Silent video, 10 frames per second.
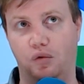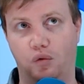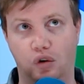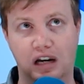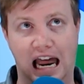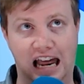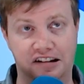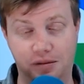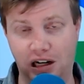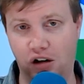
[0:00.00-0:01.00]
good
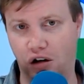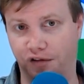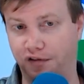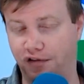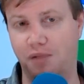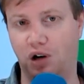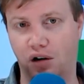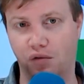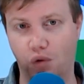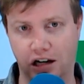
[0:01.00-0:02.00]
estimator, a good framework
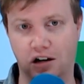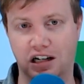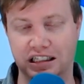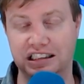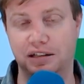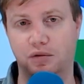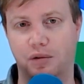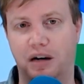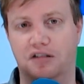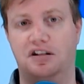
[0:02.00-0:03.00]
of what you're going to see when
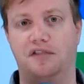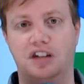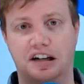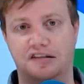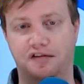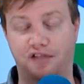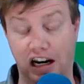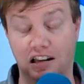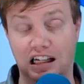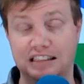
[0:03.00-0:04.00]
Microsoft does
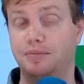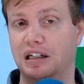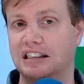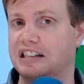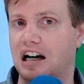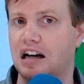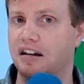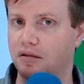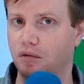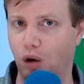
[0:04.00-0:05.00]
finalize it, but it's not
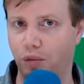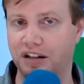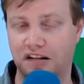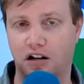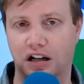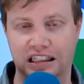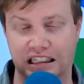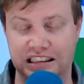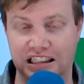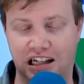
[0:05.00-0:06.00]
what we saw. It,
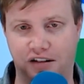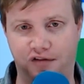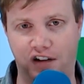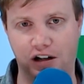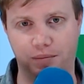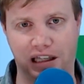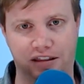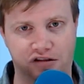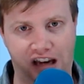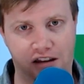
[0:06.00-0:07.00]
it's not the final bit.
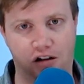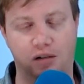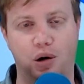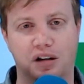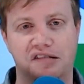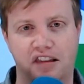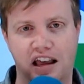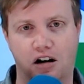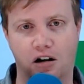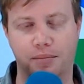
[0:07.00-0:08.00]
There's other components that
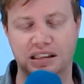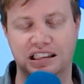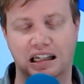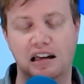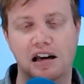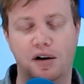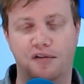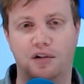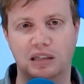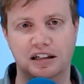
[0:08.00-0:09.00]
are missing
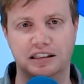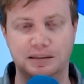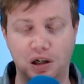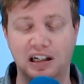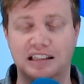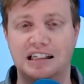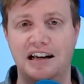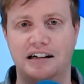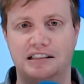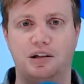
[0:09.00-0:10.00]
from the experience.
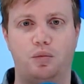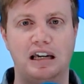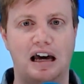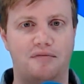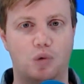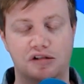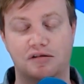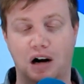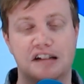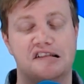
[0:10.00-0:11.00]
So we have more
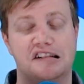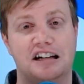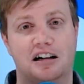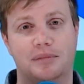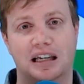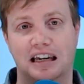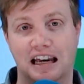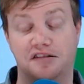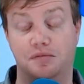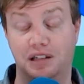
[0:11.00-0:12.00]
surprises to come
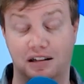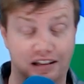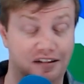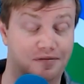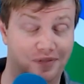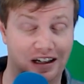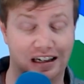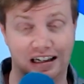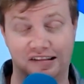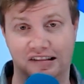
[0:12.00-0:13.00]
next week, unless, I
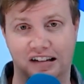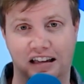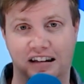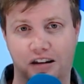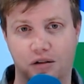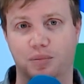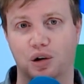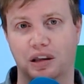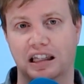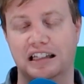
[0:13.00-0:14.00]
guess, another
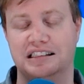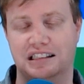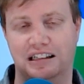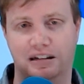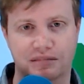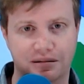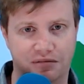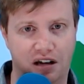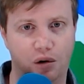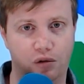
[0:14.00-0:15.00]
build leaks um,
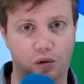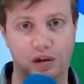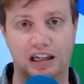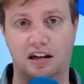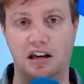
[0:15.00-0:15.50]
sometime over the weekend